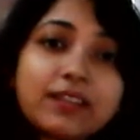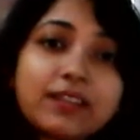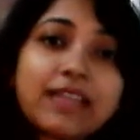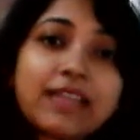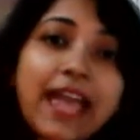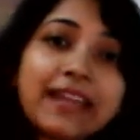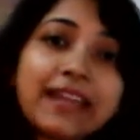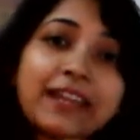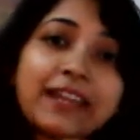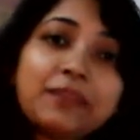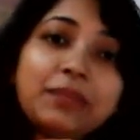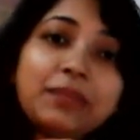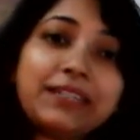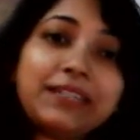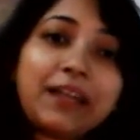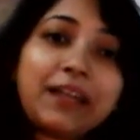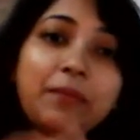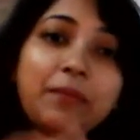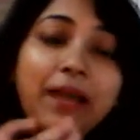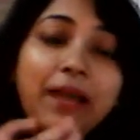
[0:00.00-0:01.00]
sine n
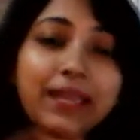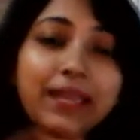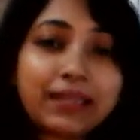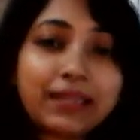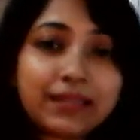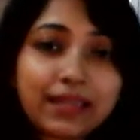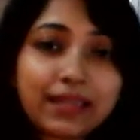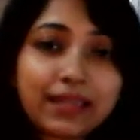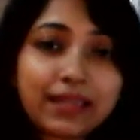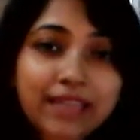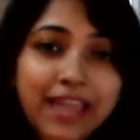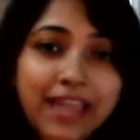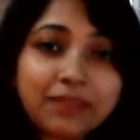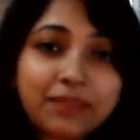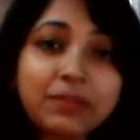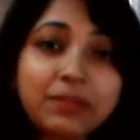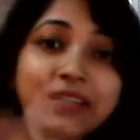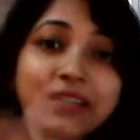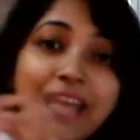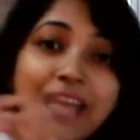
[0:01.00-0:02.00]
beta by sine
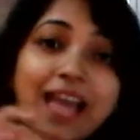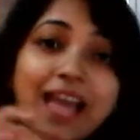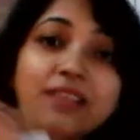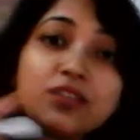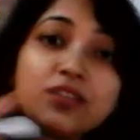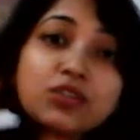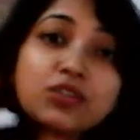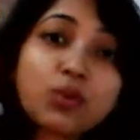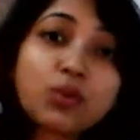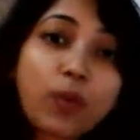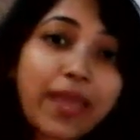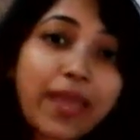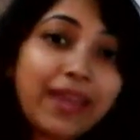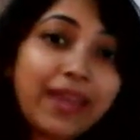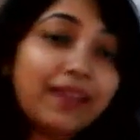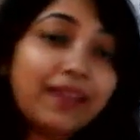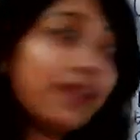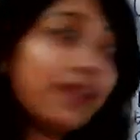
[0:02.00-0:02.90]
beta as a square.